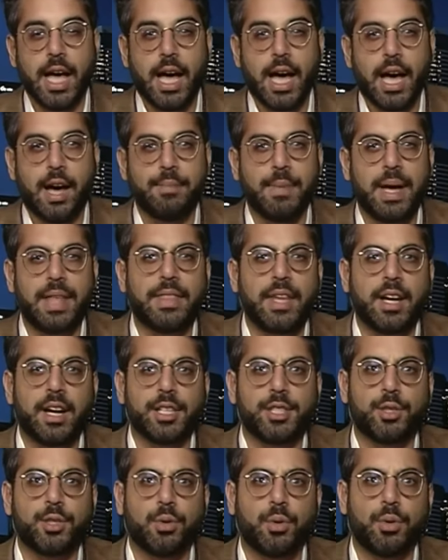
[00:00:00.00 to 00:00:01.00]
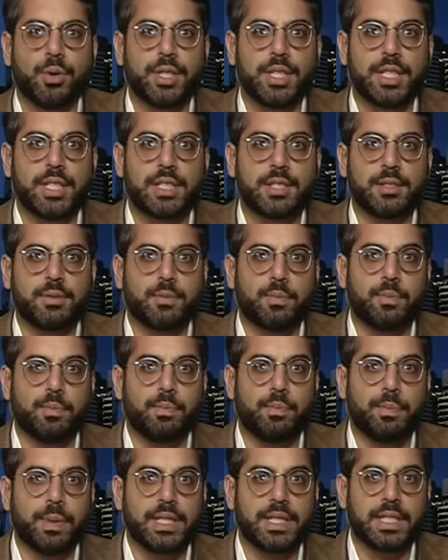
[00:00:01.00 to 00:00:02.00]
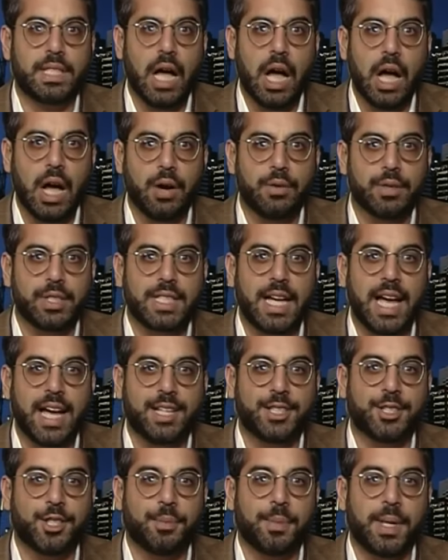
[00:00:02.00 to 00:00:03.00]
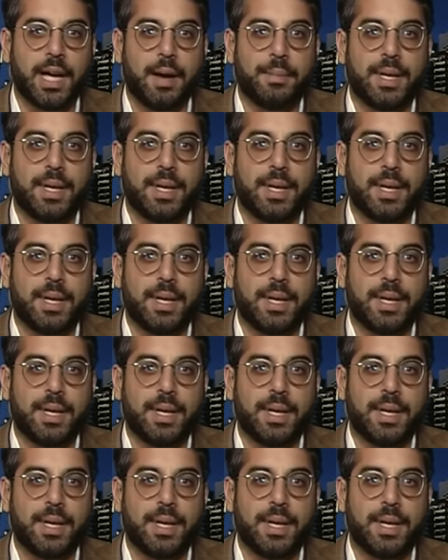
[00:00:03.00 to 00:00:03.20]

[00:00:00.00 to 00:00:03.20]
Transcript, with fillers: Um, and then I saw all these bizarre attacks on me.